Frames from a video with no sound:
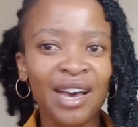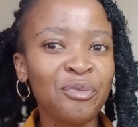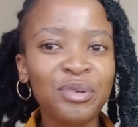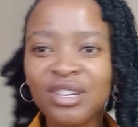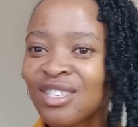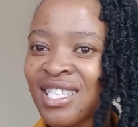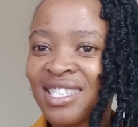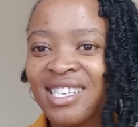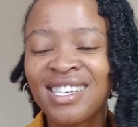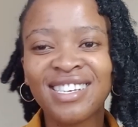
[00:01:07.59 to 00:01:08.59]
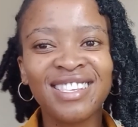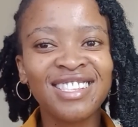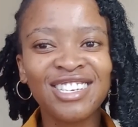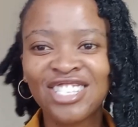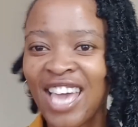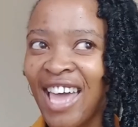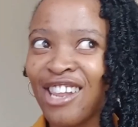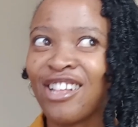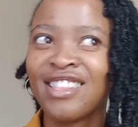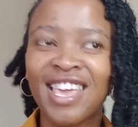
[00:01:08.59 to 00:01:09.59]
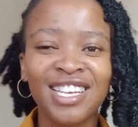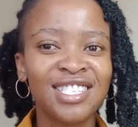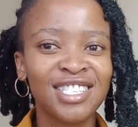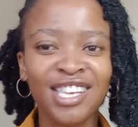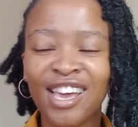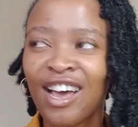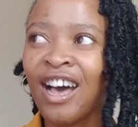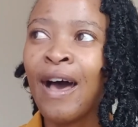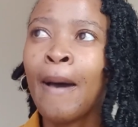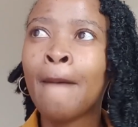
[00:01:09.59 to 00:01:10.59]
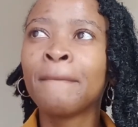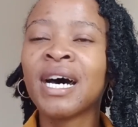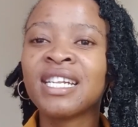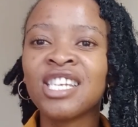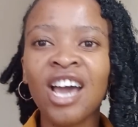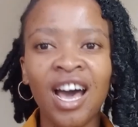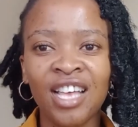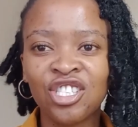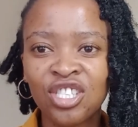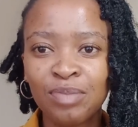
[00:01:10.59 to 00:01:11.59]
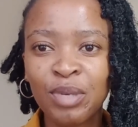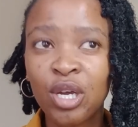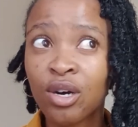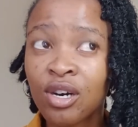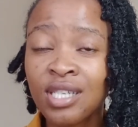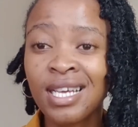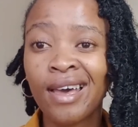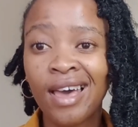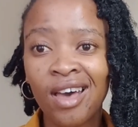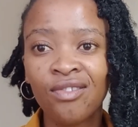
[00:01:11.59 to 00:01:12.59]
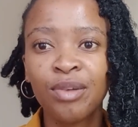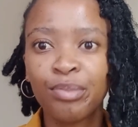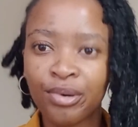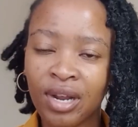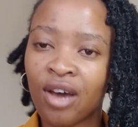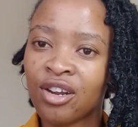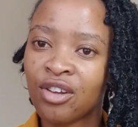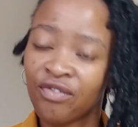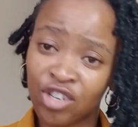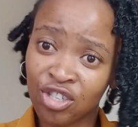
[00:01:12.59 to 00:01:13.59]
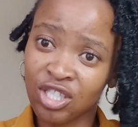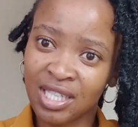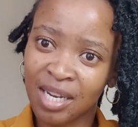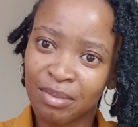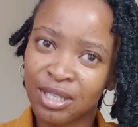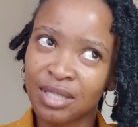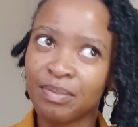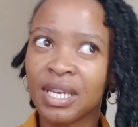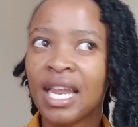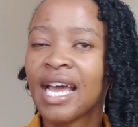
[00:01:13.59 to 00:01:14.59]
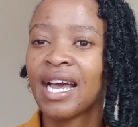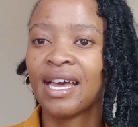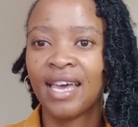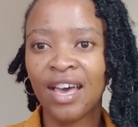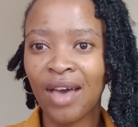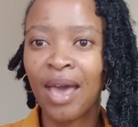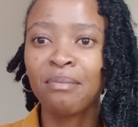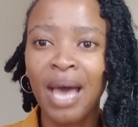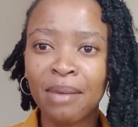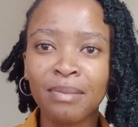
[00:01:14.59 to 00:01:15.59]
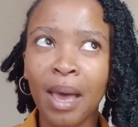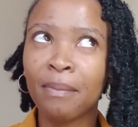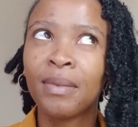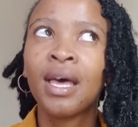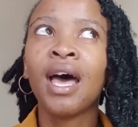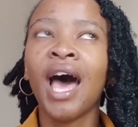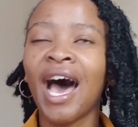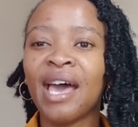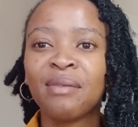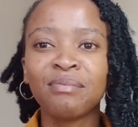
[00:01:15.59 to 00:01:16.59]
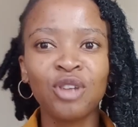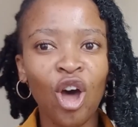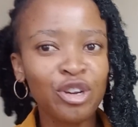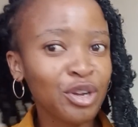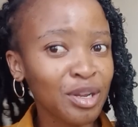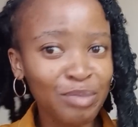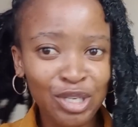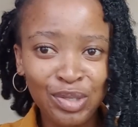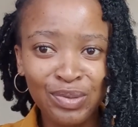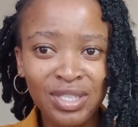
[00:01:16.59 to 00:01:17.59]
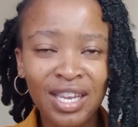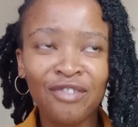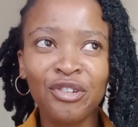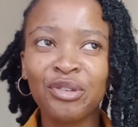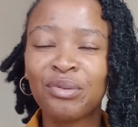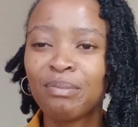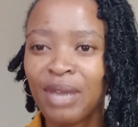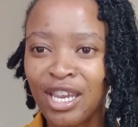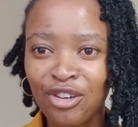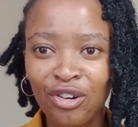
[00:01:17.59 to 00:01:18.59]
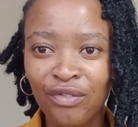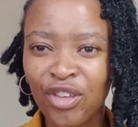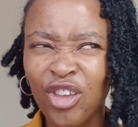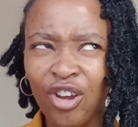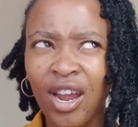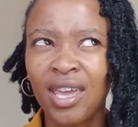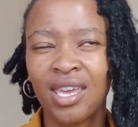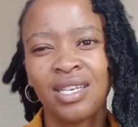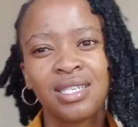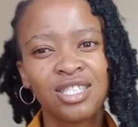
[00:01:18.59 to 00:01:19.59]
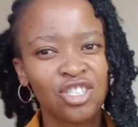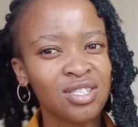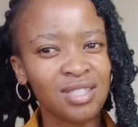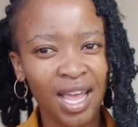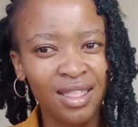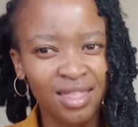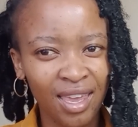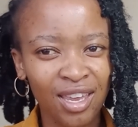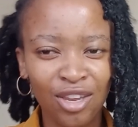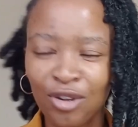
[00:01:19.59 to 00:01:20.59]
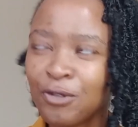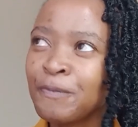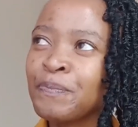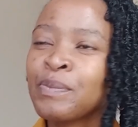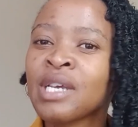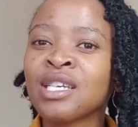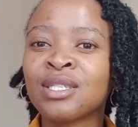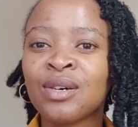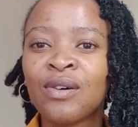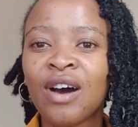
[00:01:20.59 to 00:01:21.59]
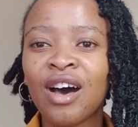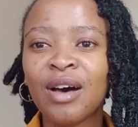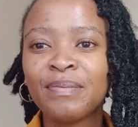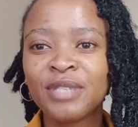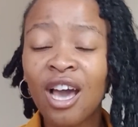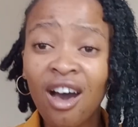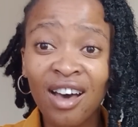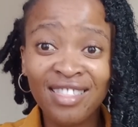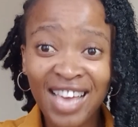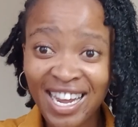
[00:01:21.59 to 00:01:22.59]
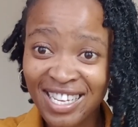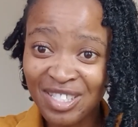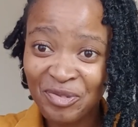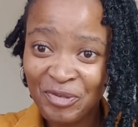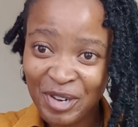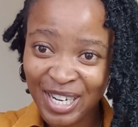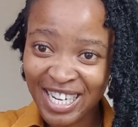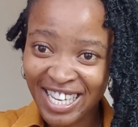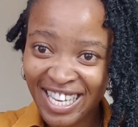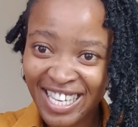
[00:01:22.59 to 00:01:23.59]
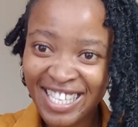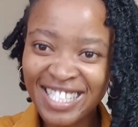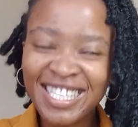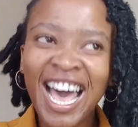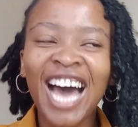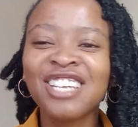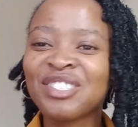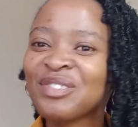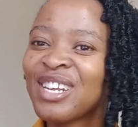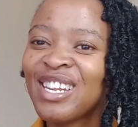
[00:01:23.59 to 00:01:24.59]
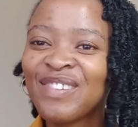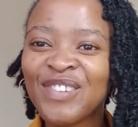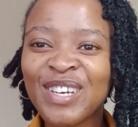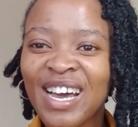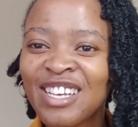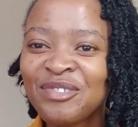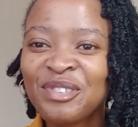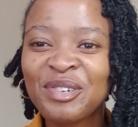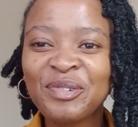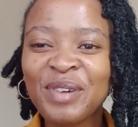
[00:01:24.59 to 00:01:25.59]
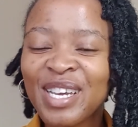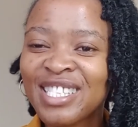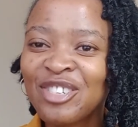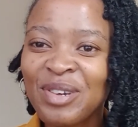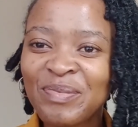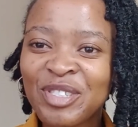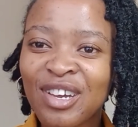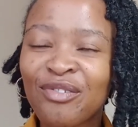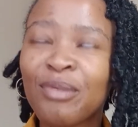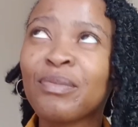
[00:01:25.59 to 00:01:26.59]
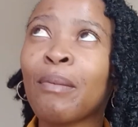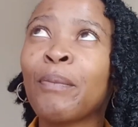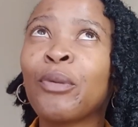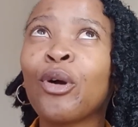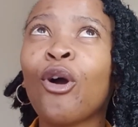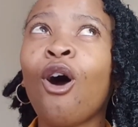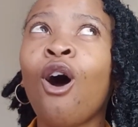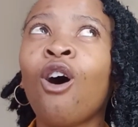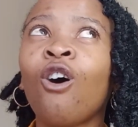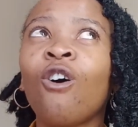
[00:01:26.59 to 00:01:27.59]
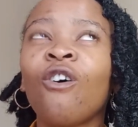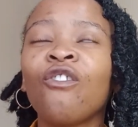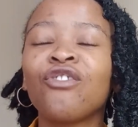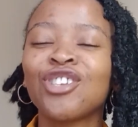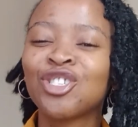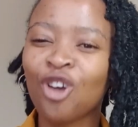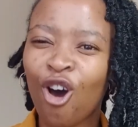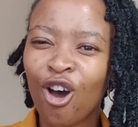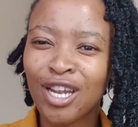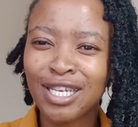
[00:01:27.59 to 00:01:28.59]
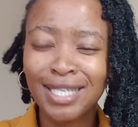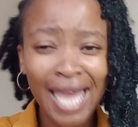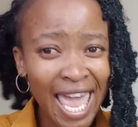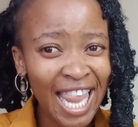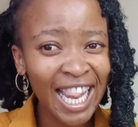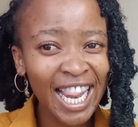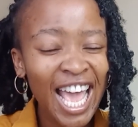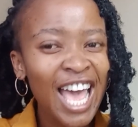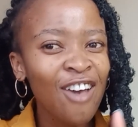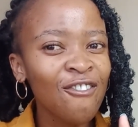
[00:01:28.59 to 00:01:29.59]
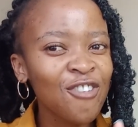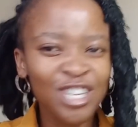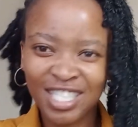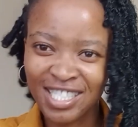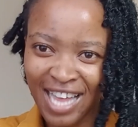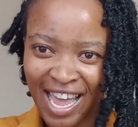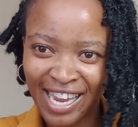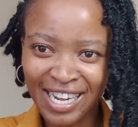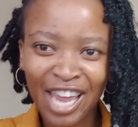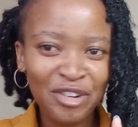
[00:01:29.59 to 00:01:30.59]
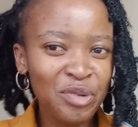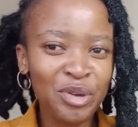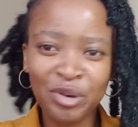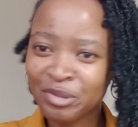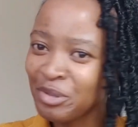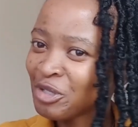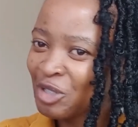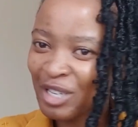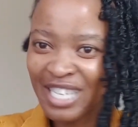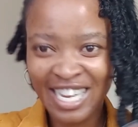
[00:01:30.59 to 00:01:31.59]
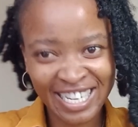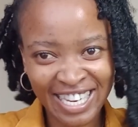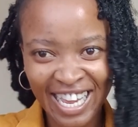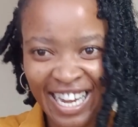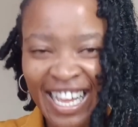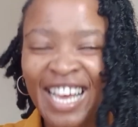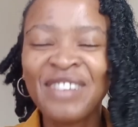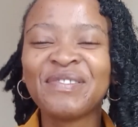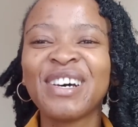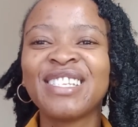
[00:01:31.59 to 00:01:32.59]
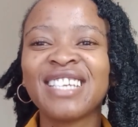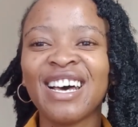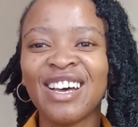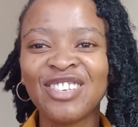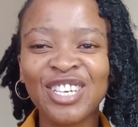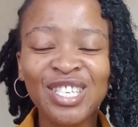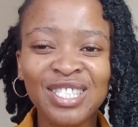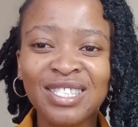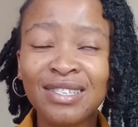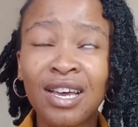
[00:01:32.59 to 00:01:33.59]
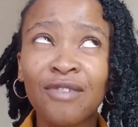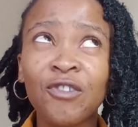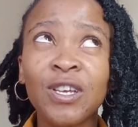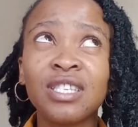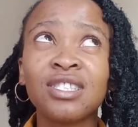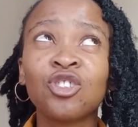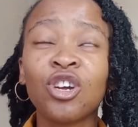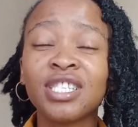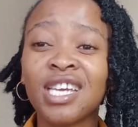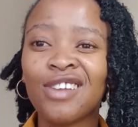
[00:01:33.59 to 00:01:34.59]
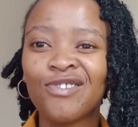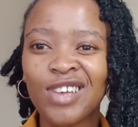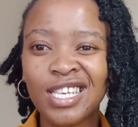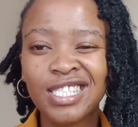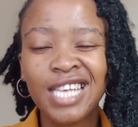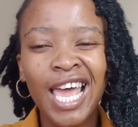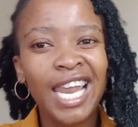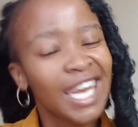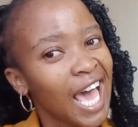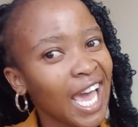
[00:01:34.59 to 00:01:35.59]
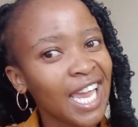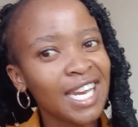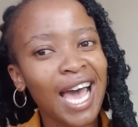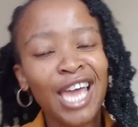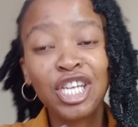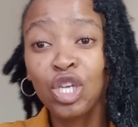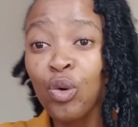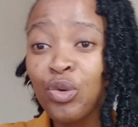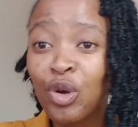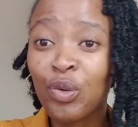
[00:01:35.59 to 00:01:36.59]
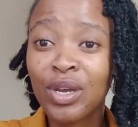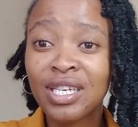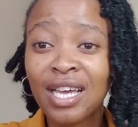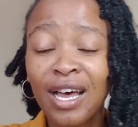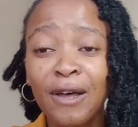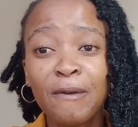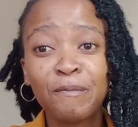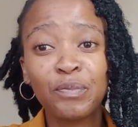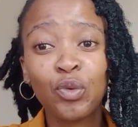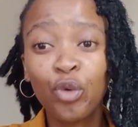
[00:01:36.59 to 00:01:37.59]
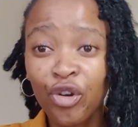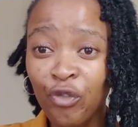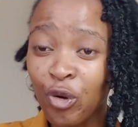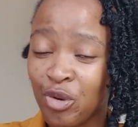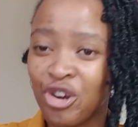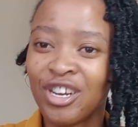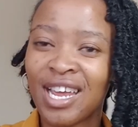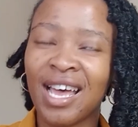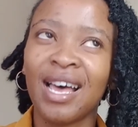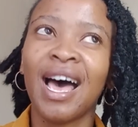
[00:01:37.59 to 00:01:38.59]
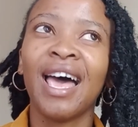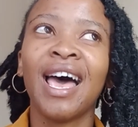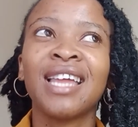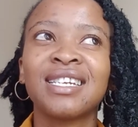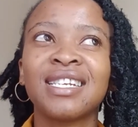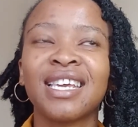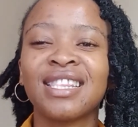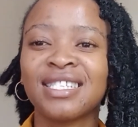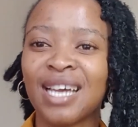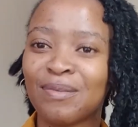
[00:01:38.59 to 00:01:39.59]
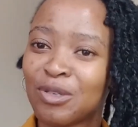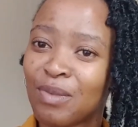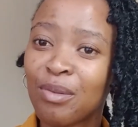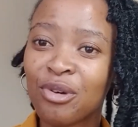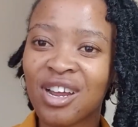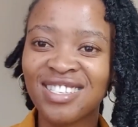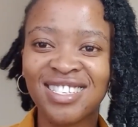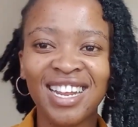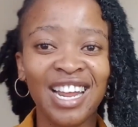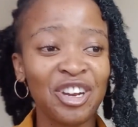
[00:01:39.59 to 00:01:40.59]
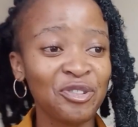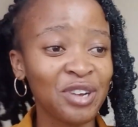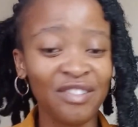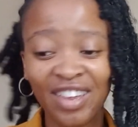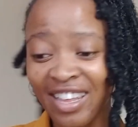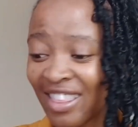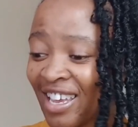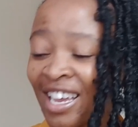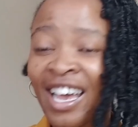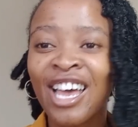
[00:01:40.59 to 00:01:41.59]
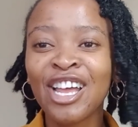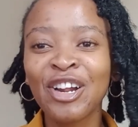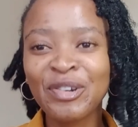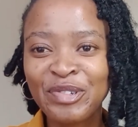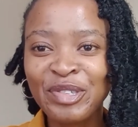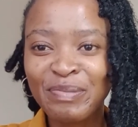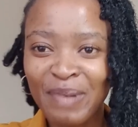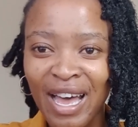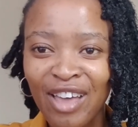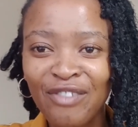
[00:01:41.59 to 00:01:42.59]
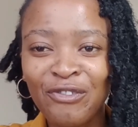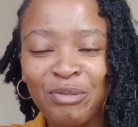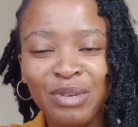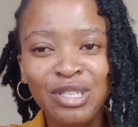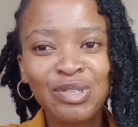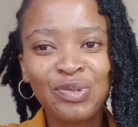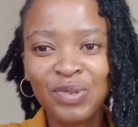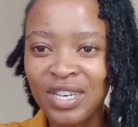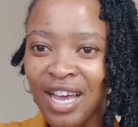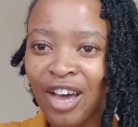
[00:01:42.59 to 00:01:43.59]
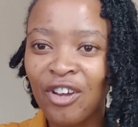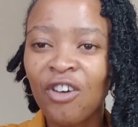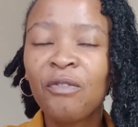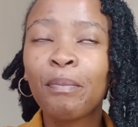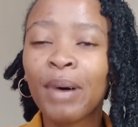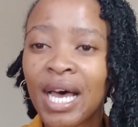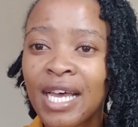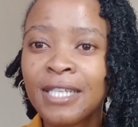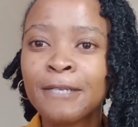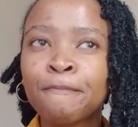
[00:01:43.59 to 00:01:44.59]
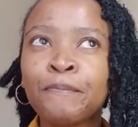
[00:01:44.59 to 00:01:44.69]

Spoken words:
We'll see the channel next year. But yeah, it's just because I haven't put out an official statement to be like, I'm not gonna be shooting for the remainder of the year. I guess it's just that thing, you know? So yeah, that is what it is. I just wanna leave you guys with a quick scripture from the book of John 10, verse 9. I know we all know John 10:10, but John 10, verse 9. I don't know it word for word. I didn't get the time to memorize it, and I don't have anything close by for me to read out of, but